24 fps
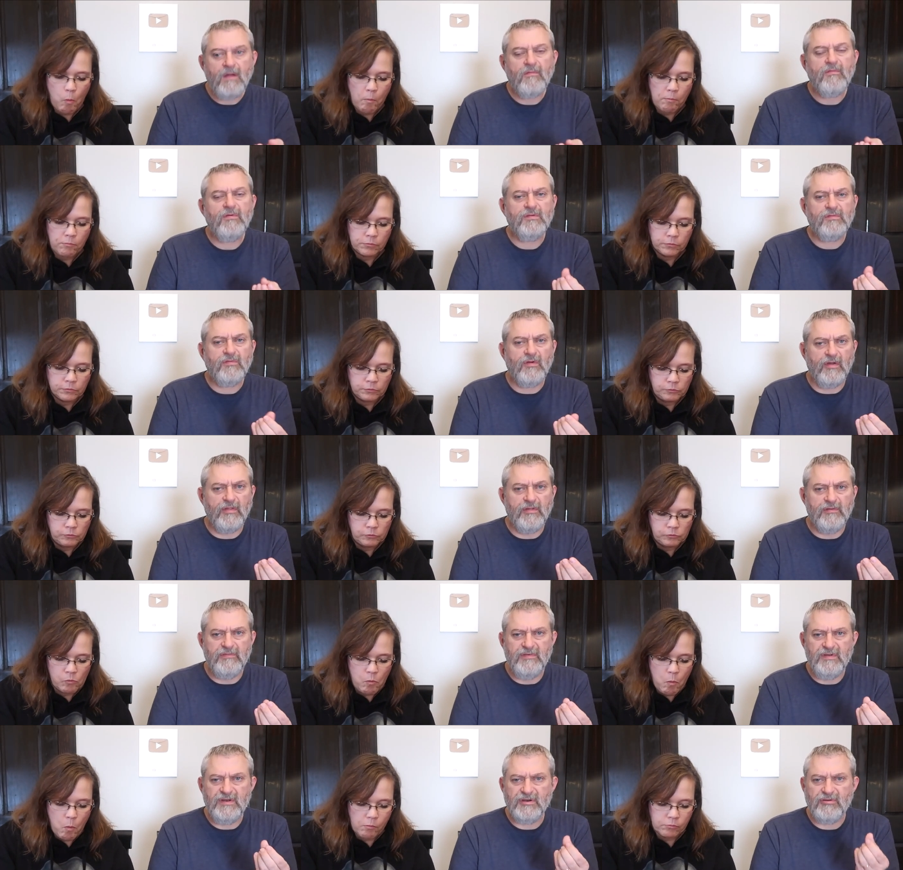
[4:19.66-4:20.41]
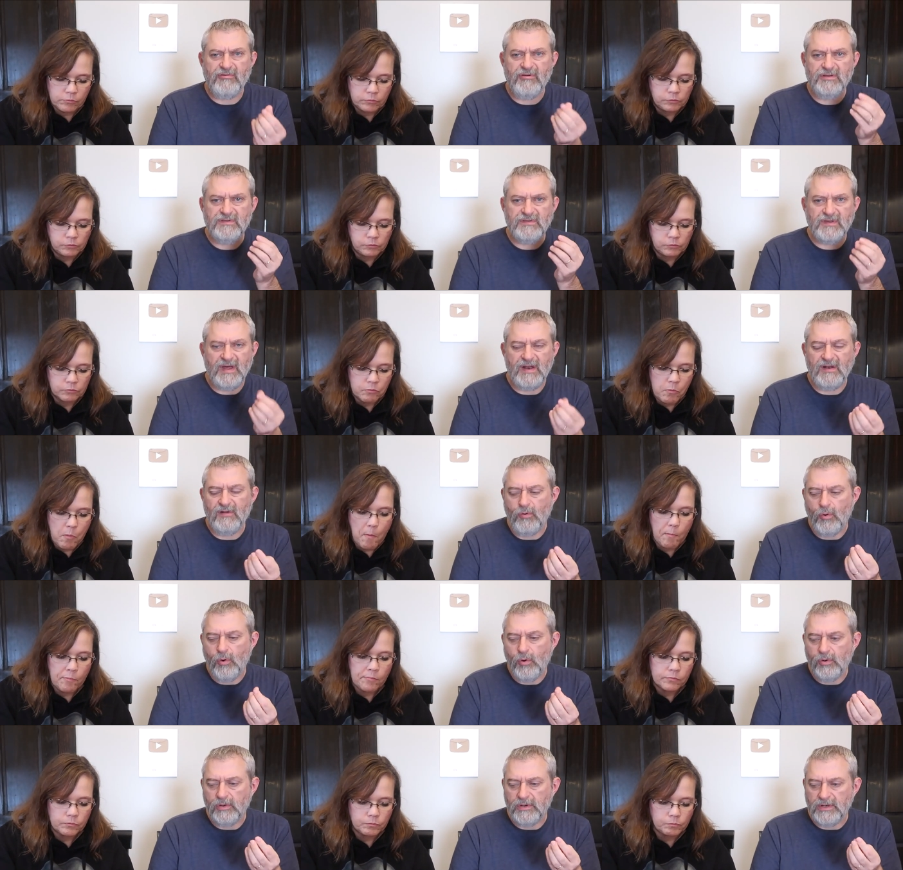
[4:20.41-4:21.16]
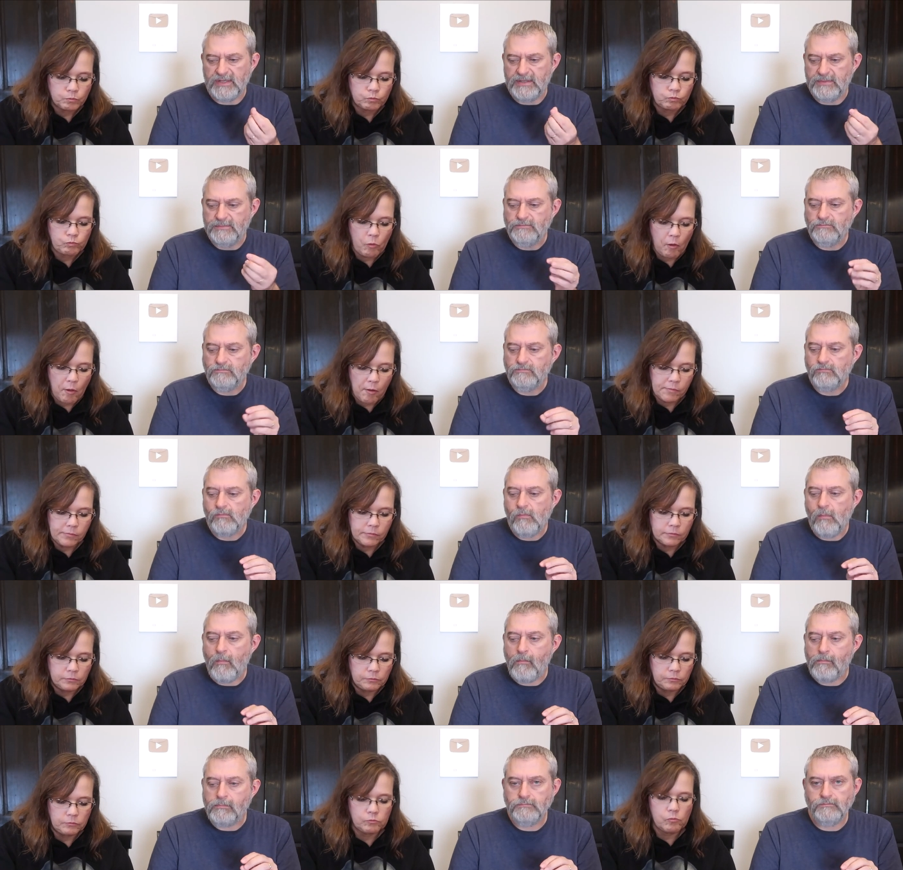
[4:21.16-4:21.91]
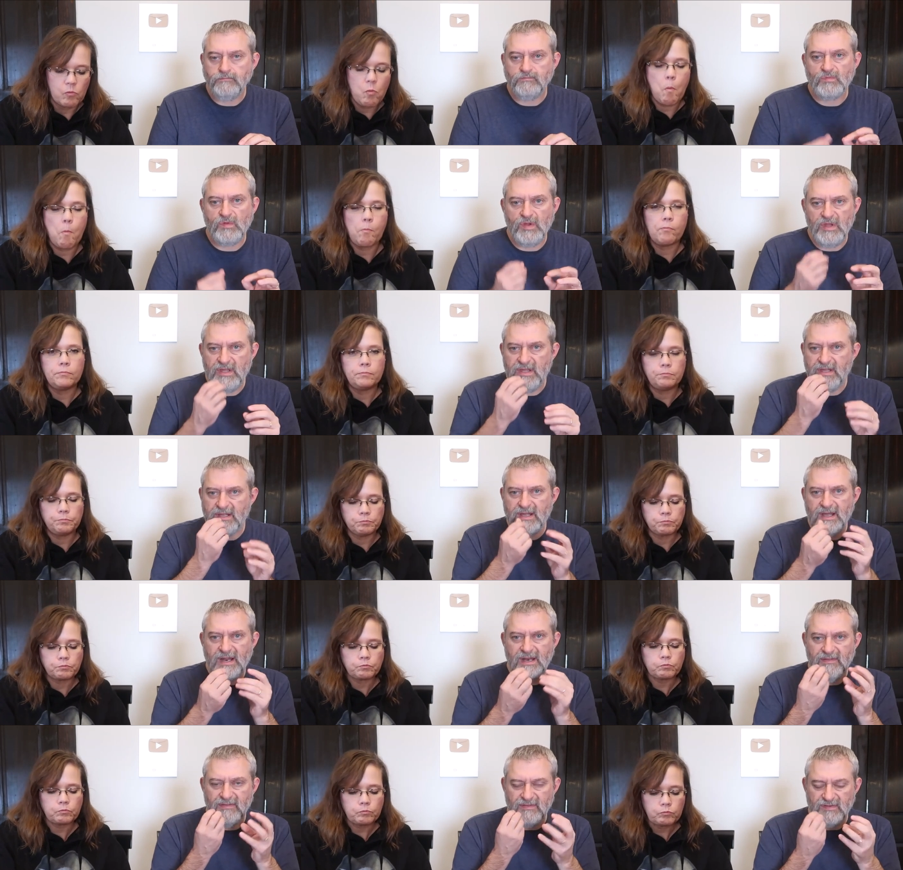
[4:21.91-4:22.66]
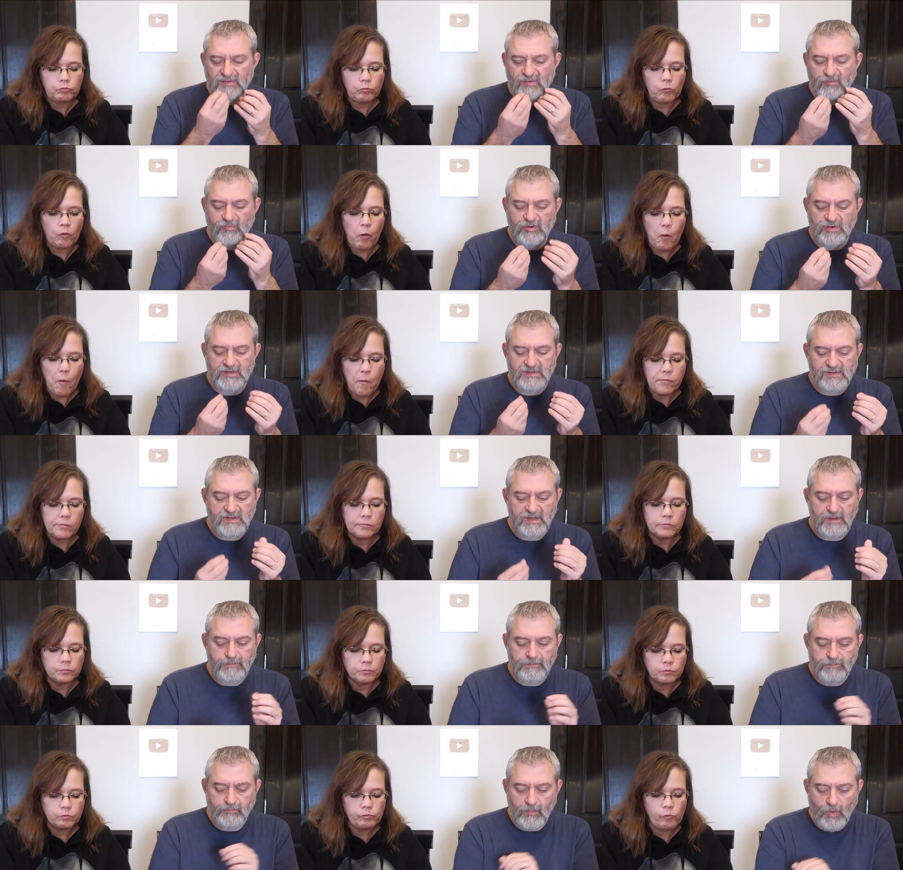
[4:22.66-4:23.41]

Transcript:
Speaker 1: First of all, the vinaigrette's kind of oily they get kind of this greasy,